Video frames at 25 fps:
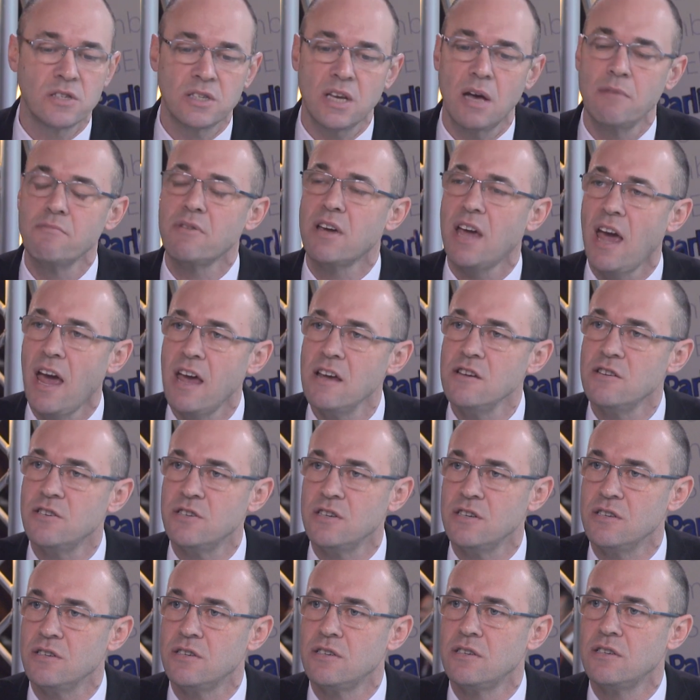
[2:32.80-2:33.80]
some
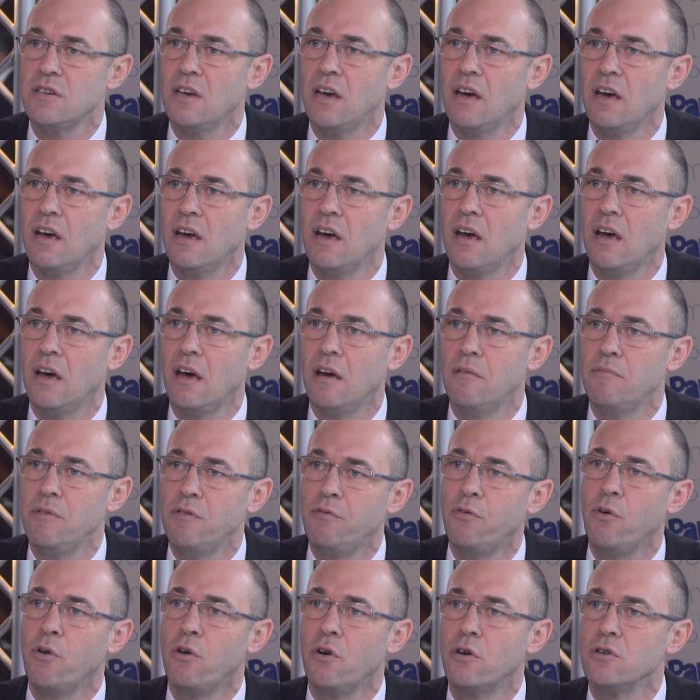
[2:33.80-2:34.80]
cases
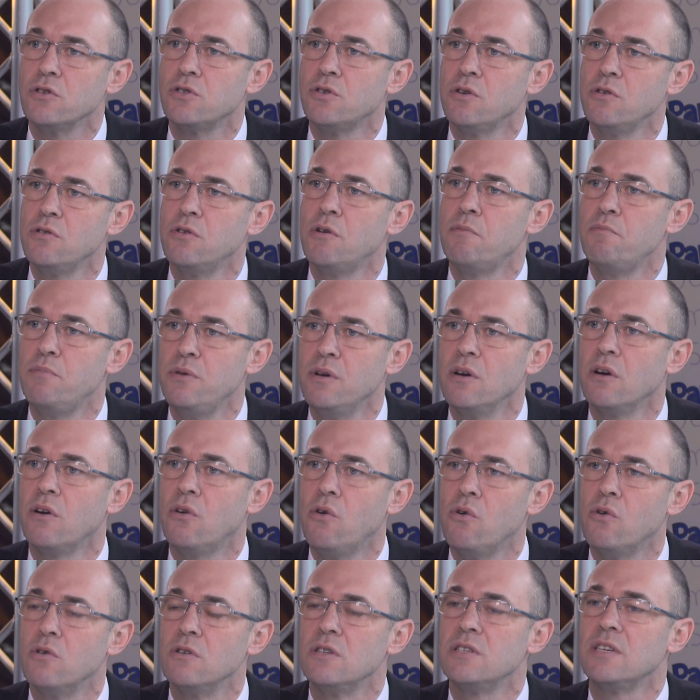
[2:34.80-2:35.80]
before also the European
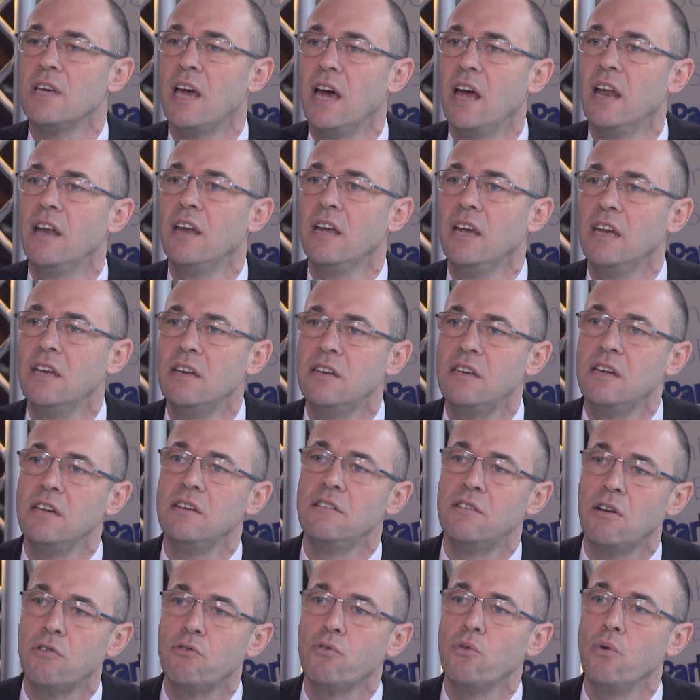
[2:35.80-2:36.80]
courts, and
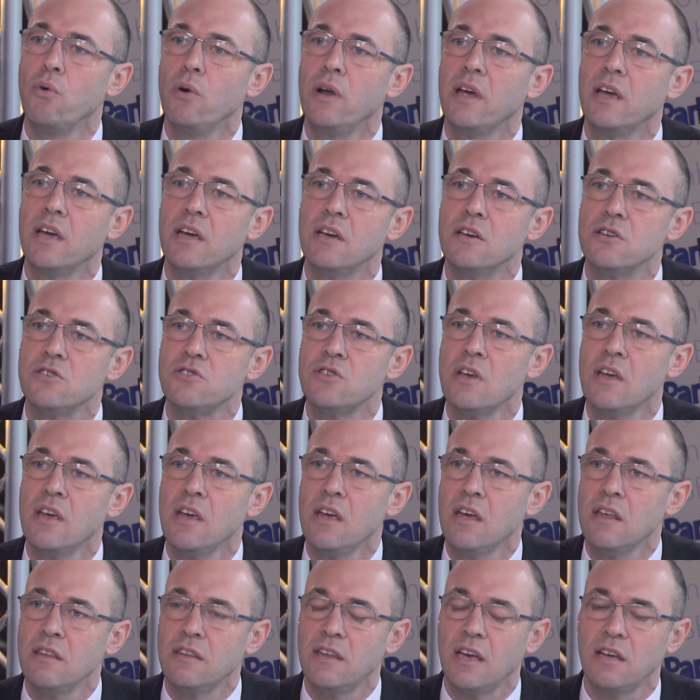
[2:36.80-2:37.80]
indeed the ruling is
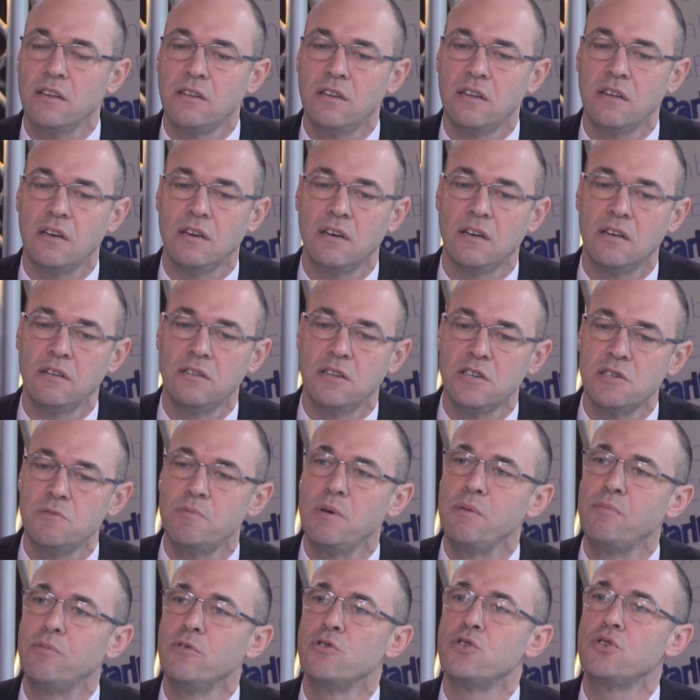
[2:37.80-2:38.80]
that these
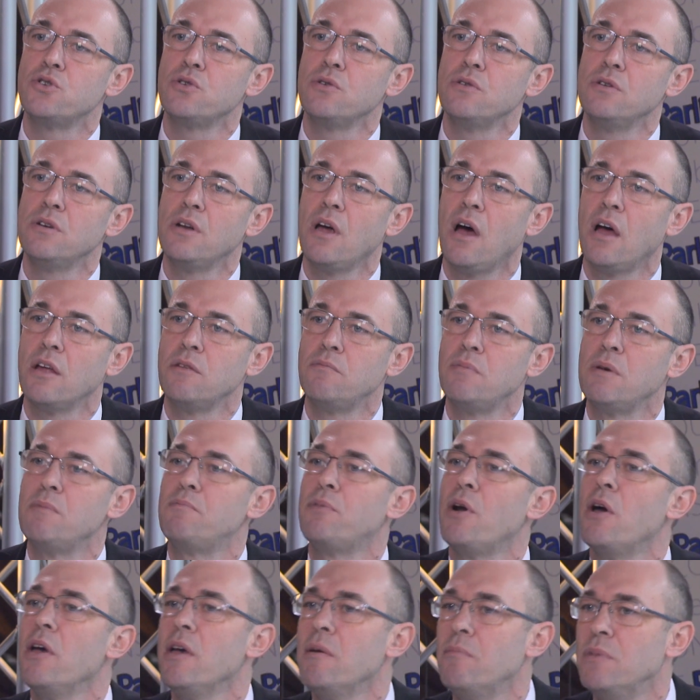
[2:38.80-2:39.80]
people should not be
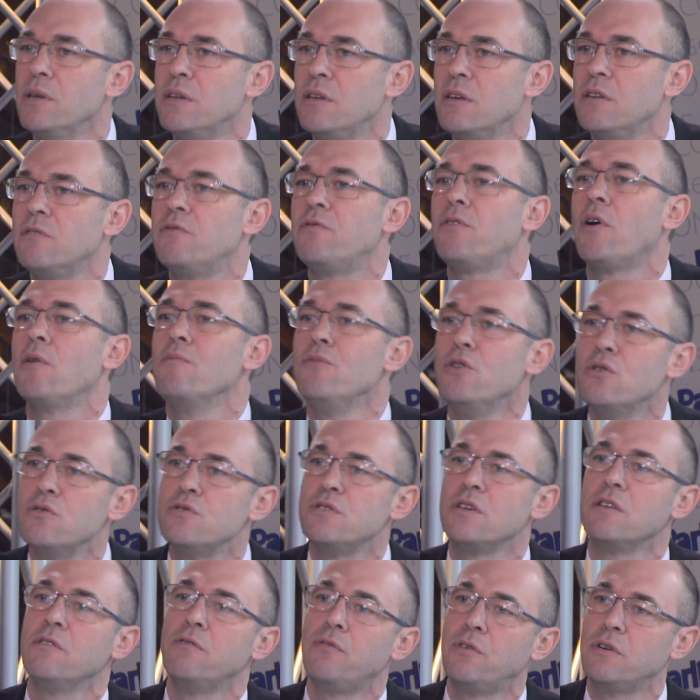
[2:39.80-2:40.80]
prohibited from
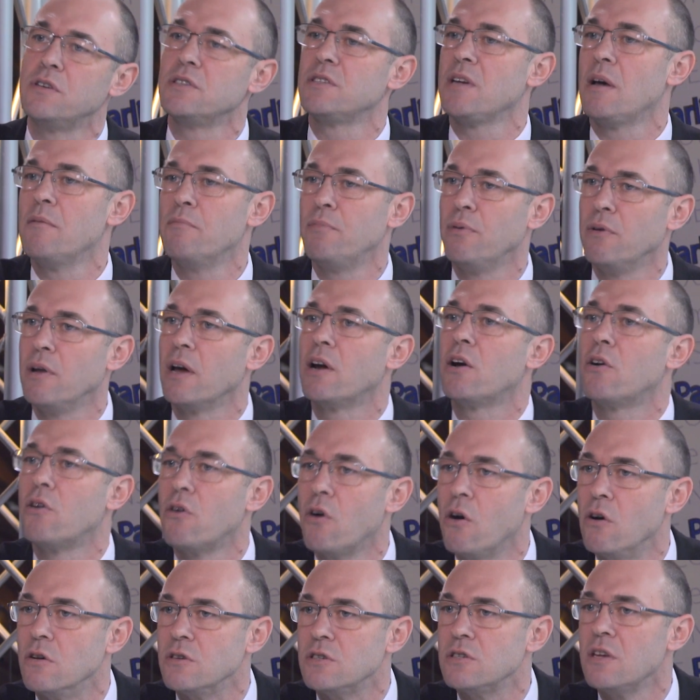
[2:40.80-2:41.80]
using, for example, a
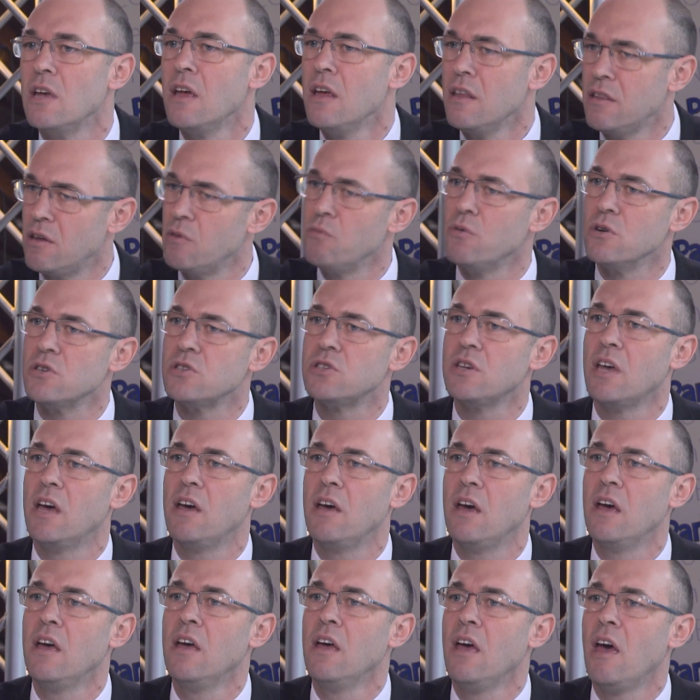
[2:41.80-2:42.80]
cross. There was
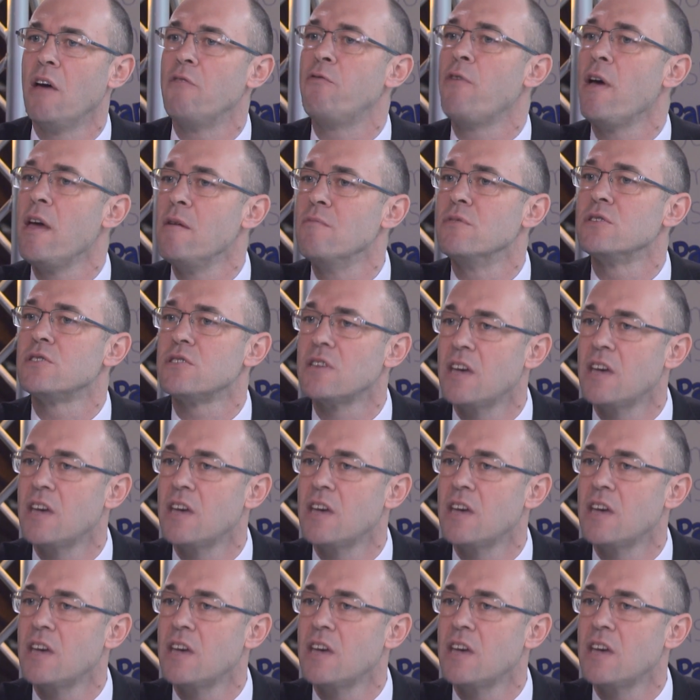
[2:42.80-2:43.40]
a famous